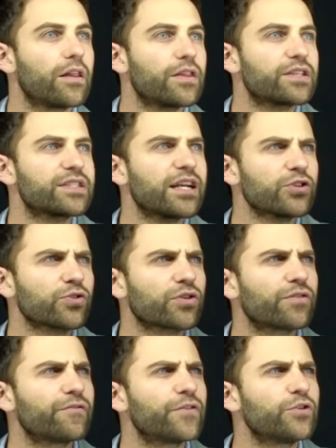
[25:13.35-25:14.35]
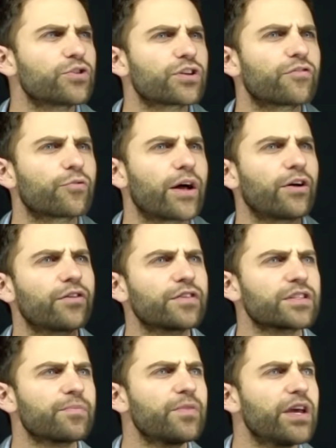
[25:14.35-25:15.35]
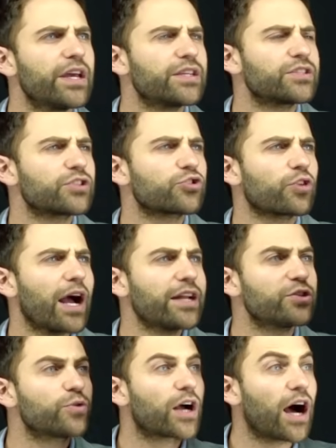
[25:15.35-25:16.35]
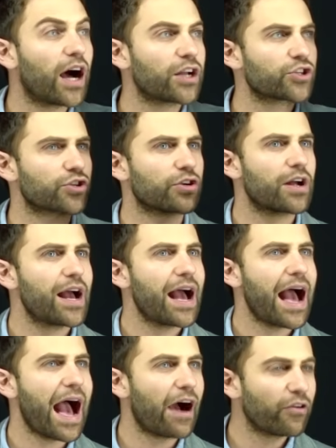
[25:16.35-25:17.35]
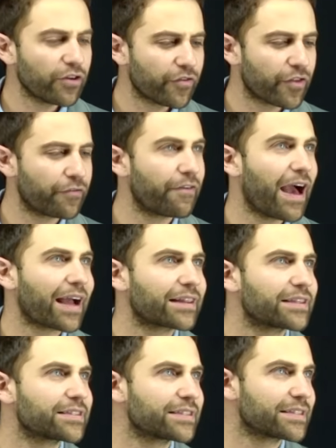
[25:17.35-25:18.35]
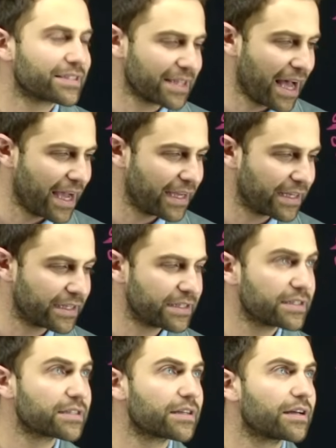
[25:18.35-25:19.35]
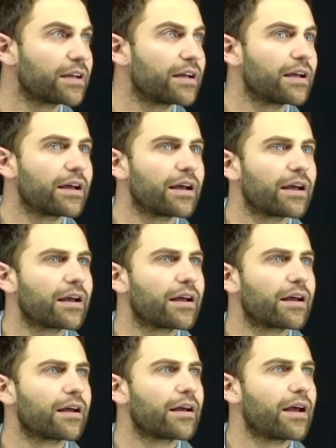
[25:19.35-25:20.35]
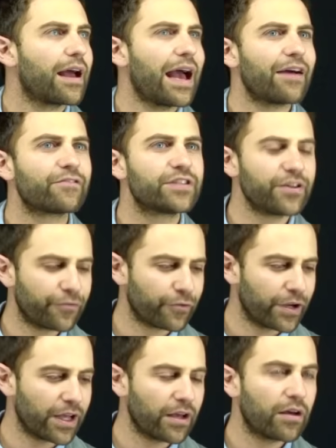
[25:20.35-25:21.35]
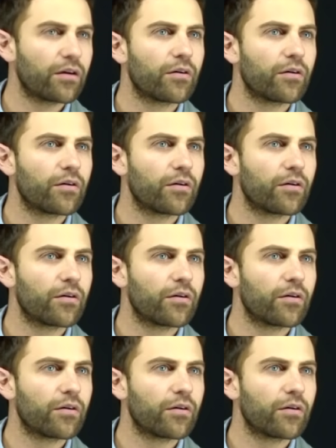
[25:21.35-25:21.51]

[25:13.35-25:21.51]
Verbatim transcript: The central confusion of relativism is to try to conjure out of the fact that societies have differing